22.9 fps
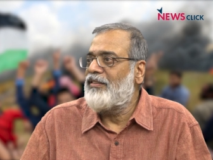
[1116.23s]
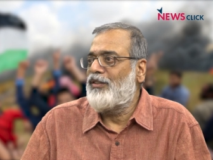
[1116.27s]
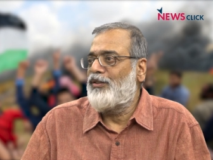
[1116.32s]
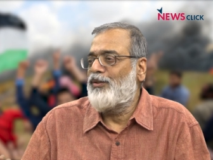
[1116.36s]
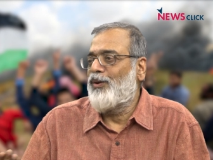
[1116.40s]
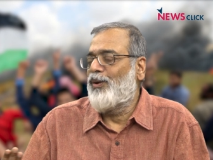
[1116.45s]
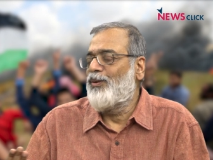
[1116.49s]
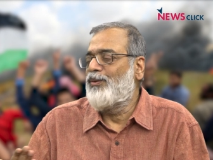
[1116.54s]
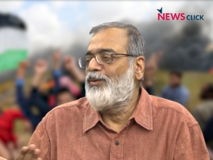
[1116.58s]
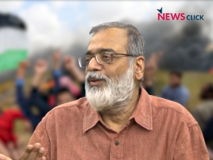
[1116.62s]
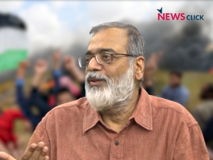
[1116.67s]

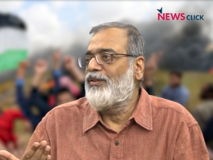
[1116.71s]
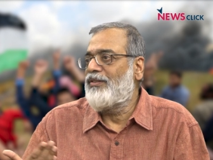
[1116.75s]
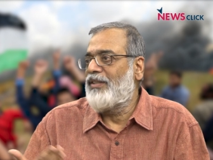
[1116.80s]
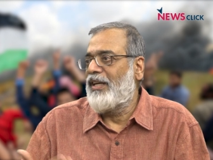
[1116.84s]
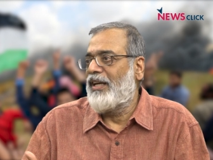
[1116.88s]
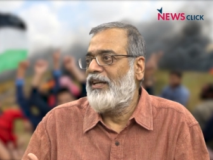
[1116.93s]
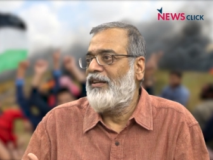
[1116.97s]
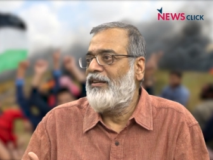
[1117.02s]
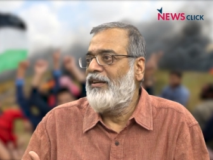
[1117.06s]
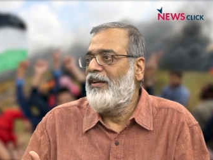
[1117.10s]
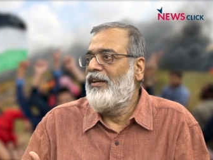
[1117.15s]
It's also
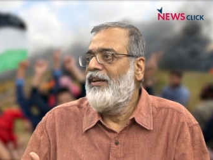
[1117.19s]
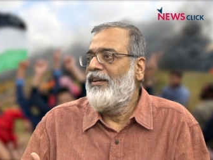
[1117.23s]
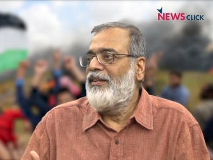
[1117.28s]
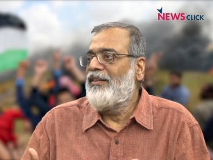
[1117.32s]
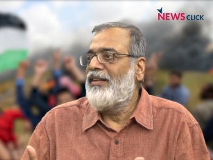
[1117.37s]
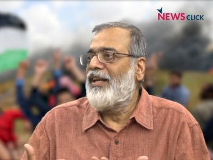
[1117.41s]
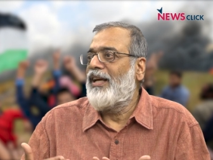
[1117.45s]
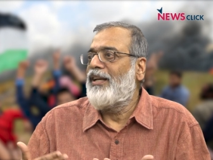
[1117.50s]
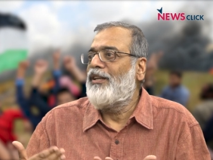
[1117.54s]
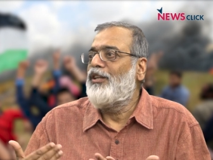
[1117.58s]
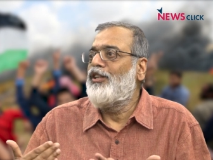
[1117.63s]
said
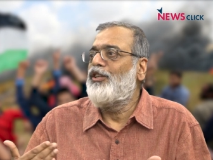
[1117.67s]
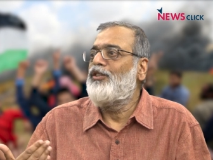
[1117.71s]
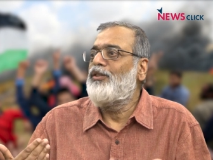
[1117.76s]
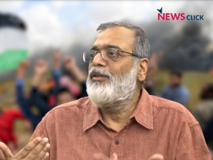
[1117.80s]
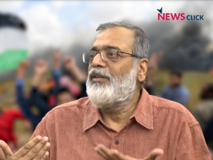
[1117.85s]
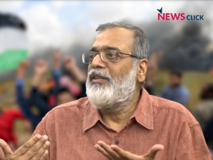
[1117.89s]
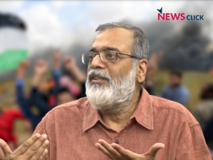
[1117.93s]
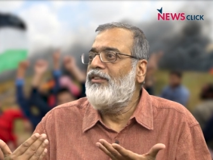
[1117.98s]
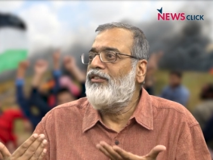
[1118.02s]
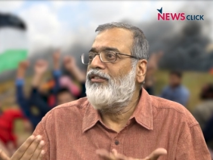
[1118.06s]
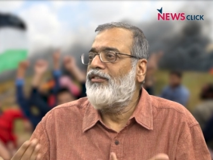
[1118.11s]
that this
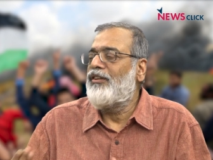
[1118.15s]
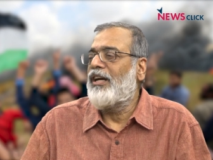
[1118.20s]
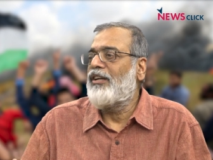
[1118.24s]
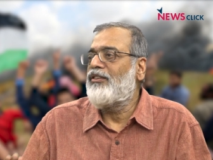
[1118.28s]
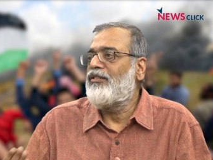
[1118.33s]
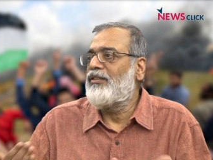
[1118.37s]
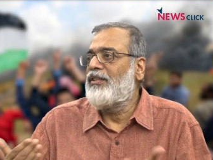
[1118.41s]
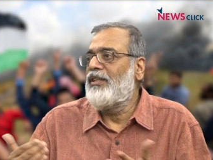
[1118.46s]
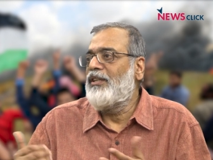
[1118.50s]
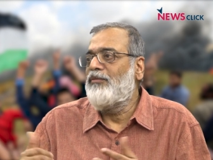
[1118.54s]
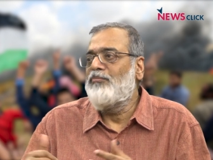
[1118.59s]

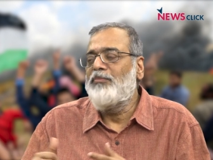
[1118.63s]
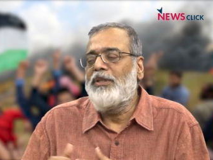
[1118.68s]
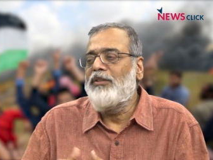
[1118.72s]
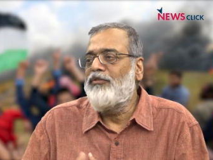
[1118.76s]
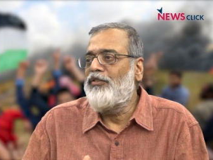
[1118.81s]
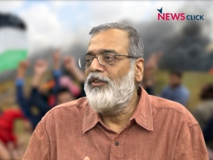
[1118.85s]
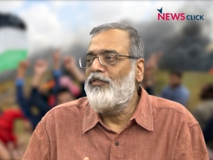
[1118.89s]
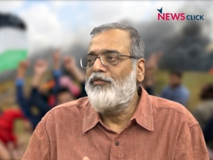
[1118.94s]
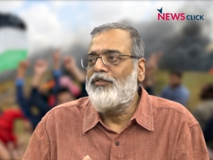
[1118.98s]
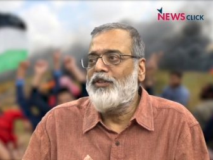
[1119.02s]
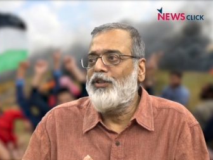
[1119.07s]
introduction of
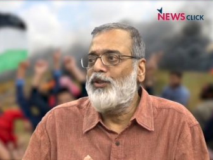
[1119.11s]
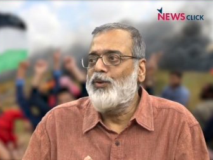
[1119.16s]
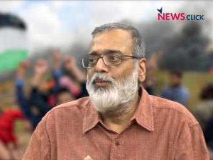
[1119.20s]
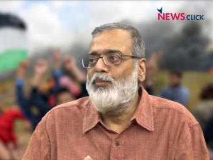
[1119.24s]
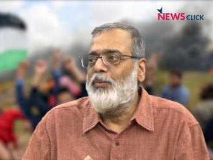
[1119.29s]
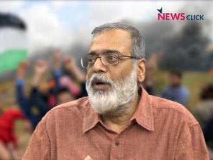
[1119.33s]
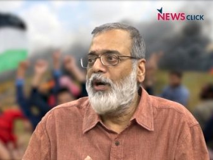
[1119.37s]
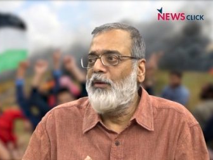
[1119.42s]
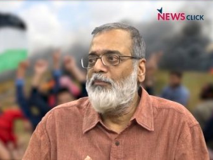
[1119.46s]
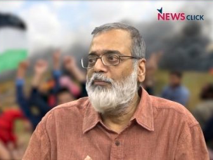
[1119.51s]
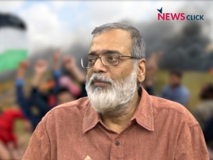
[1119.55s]
B-52
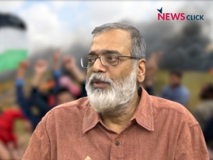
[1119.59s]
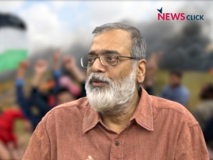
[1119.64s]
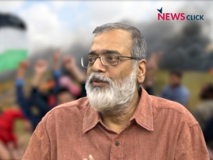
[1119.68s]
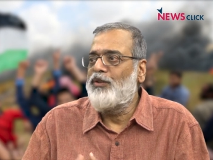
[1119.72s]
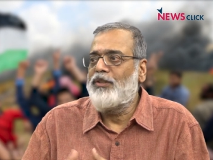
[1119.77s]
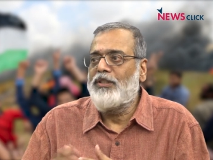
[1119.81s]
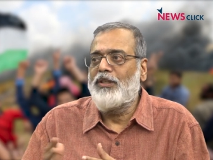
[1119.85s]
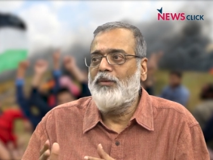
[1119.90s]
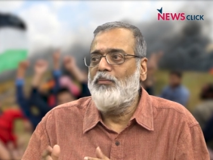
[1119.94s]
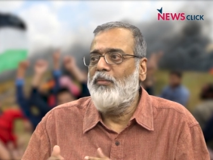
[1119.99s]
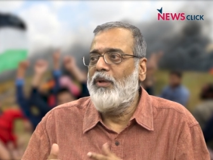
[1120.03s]
bombers
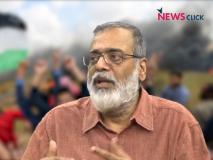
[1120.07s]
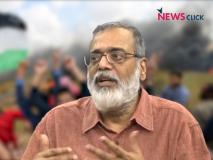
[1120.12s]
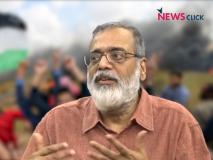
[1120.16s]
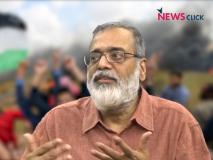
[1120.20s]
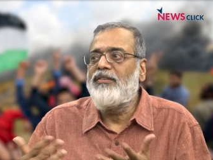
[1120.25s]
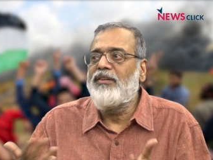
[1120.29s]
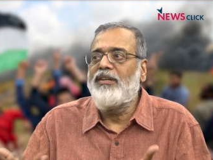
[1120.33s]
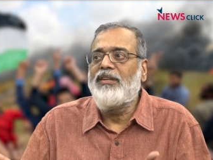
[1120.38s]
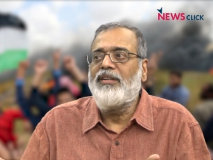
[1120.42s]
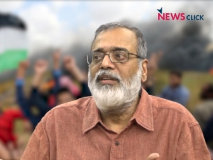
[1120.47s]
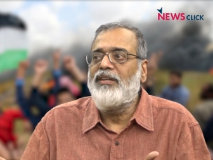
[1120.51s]
was a
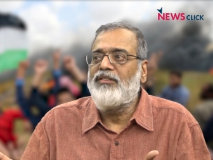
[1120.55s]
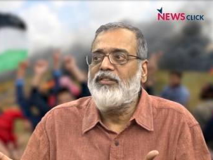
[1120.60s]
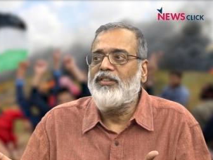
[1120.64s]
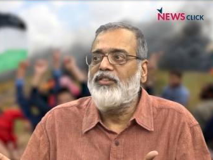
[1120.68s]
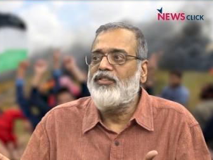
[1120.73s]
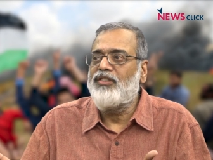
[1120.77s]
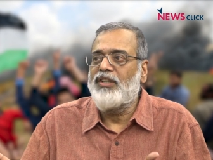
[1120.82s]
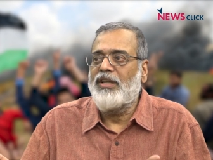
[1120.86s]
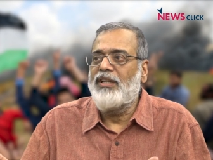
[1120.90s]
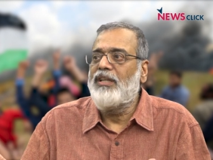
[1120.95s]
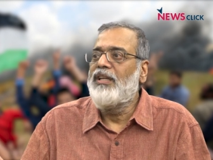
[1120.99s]
military
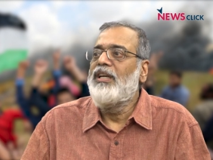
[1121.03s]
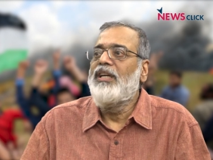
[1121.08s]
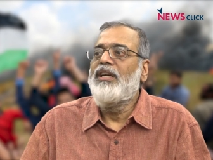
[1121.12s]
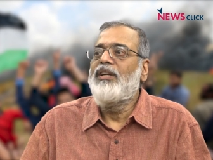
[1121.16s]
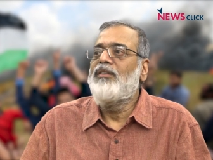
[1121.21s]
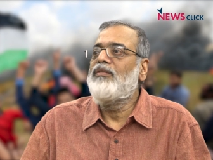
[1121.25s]
decision